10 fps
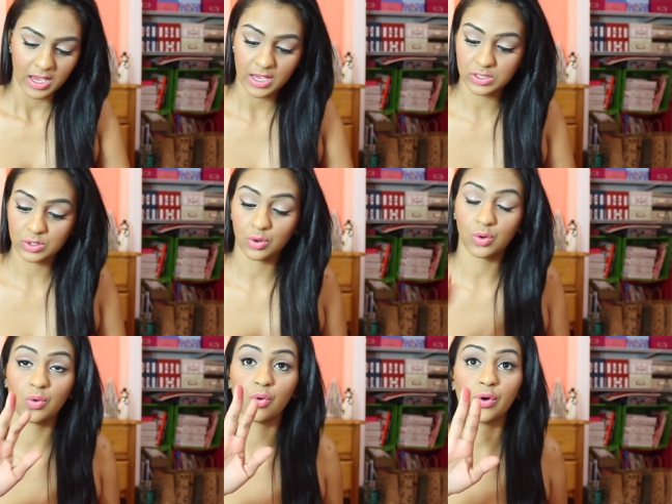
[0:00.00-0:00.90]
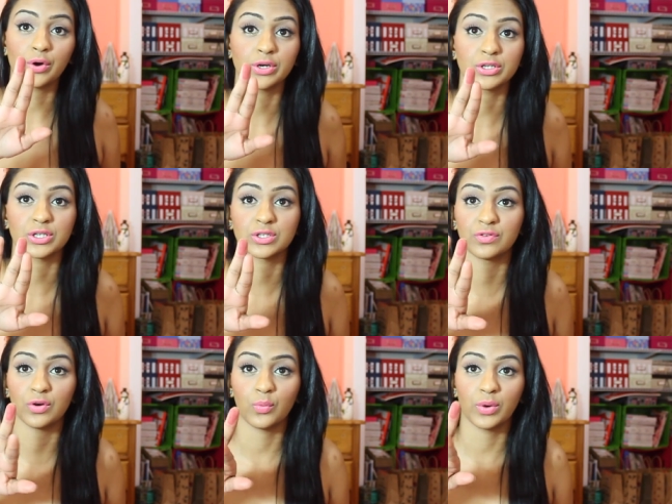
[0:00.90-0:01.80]
It's gorgeous
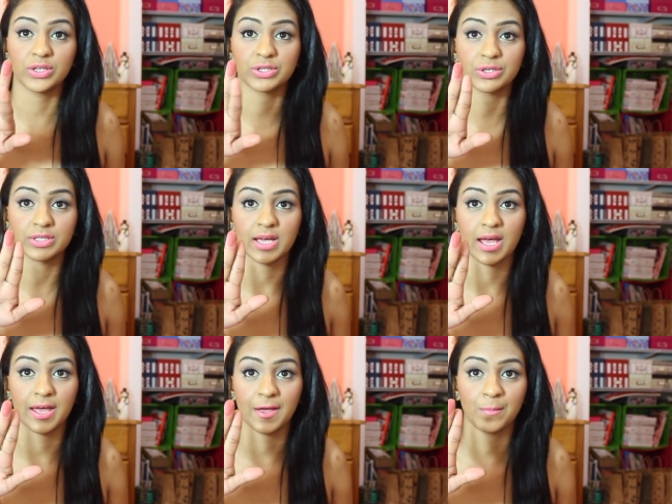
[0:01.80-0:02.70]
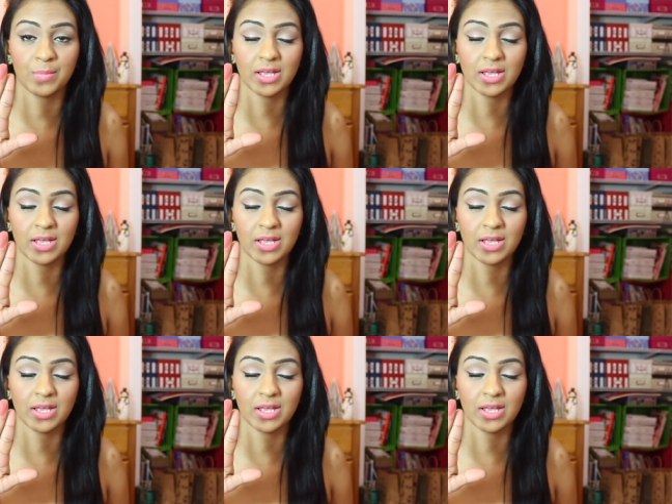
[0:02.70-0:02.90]
for winter time.